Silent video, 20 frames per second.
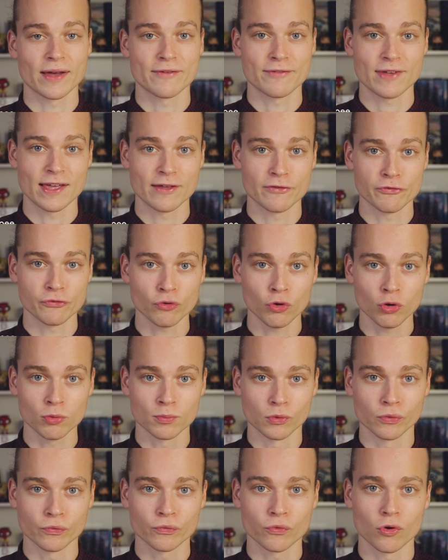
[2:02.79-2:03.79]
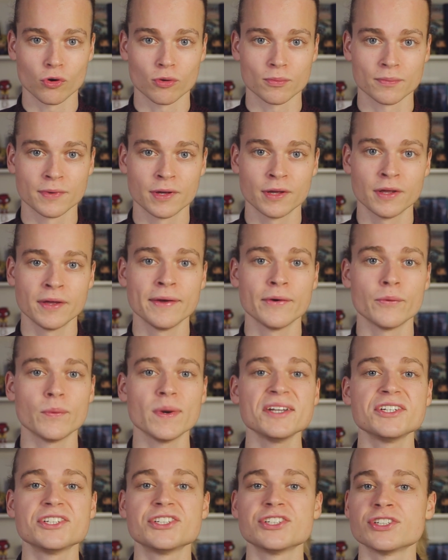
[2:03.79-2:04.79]
have a formal form,
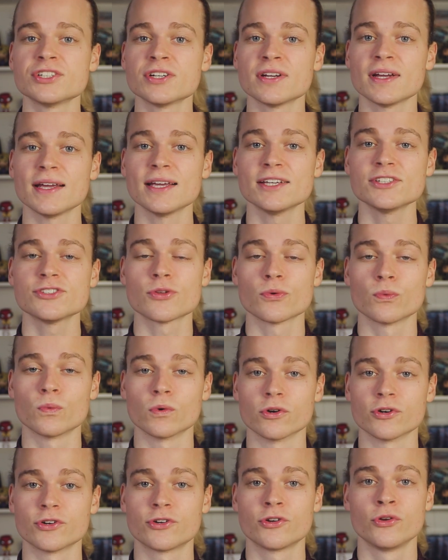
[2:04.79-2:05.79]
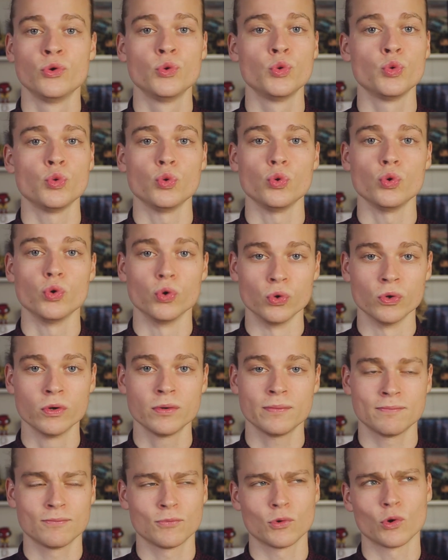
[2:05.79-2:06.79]
which is the word u,
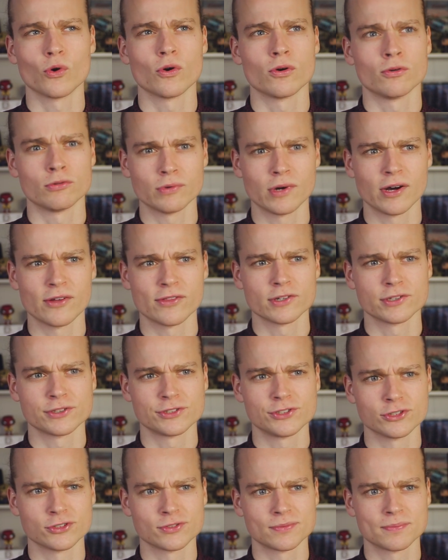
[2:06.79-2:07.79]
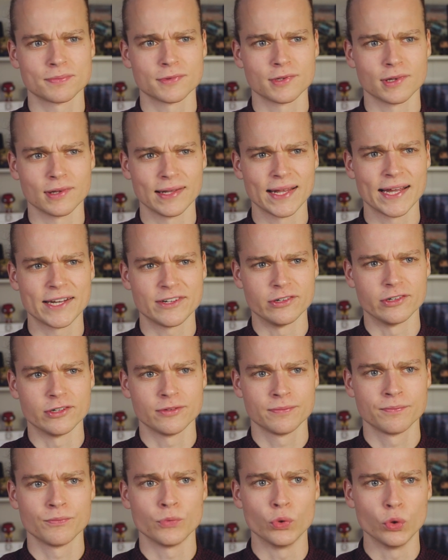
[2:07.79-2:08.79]
or rather just the
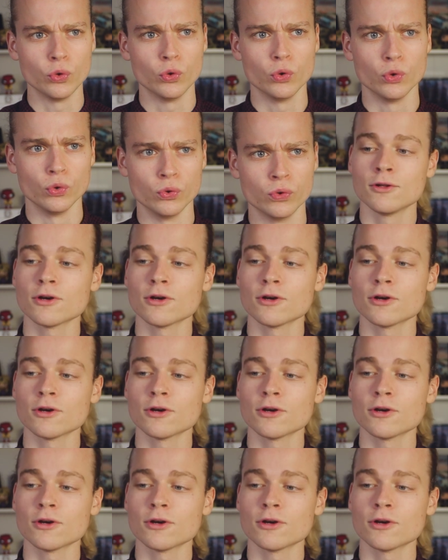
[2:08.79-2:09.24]
letter u.